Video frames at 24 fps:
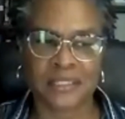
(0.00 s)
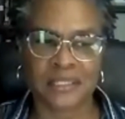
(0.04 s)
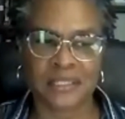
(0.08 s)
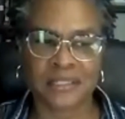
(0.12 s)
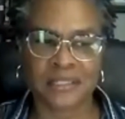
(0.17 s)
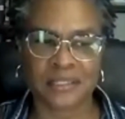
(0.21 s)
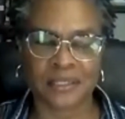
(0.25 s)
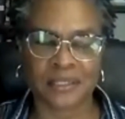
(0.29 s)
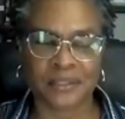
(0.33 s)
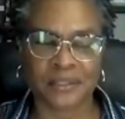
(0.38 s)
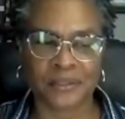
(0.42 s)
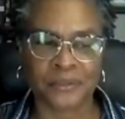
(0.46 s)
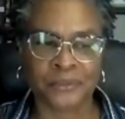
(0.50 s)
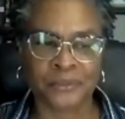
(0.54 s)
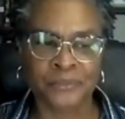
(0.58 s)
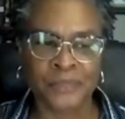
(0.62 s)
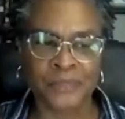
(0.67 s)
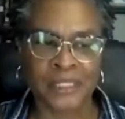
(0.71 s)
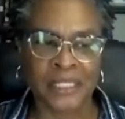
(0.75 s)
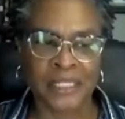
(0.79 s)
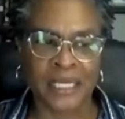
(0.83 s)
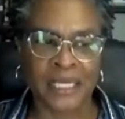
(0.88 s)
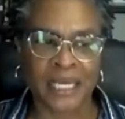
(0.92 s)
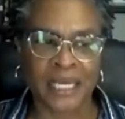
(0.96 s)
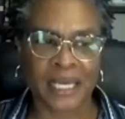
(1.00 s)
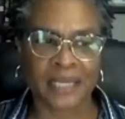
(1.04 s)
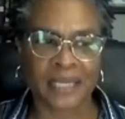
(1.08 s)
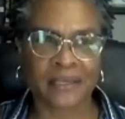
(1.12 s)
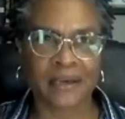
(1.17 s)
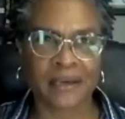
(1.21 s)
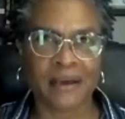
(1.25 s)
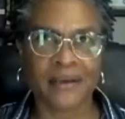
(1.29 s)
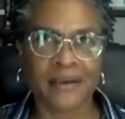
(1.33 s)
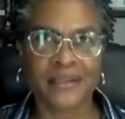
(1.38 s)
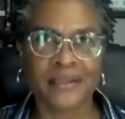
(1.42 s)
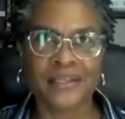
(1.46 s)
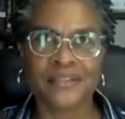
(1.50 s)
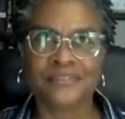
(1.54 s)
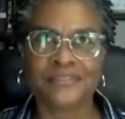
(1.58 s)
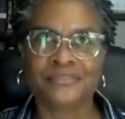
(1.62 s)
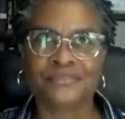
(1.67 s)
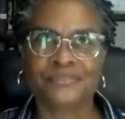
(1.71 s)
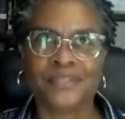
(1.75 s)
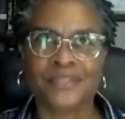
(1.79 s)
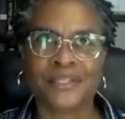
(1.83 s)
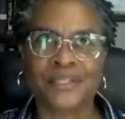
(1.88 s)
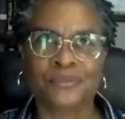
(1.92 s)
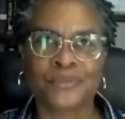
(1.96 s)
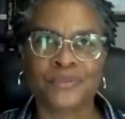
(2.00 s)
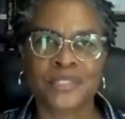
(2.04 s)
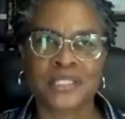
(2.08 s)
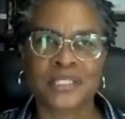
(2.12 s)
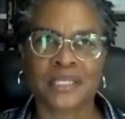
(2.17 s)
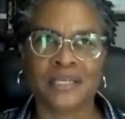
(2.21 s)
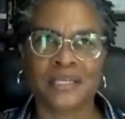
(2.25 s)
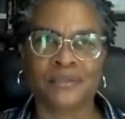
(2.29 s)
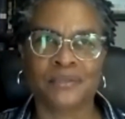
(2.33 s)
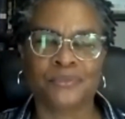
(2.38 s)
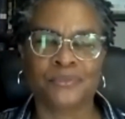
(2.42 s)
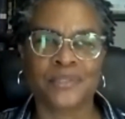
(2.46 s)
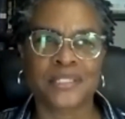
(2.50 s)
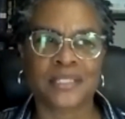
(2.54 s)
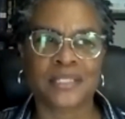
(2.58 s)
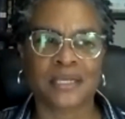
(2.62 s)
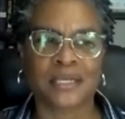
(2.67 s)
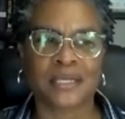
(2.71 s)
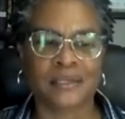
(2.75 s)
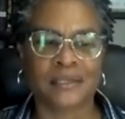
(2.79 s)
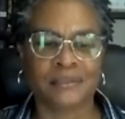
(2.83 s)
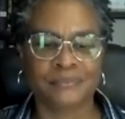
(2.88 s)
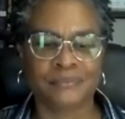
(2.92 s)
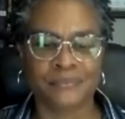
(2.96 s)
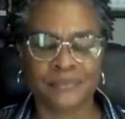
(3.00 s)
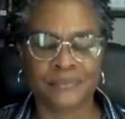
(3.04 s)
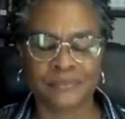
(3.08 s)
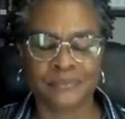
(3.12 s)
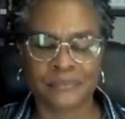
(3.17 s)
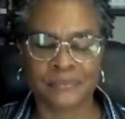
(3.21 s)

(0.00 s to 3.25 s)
So it kind of, it was, it was a,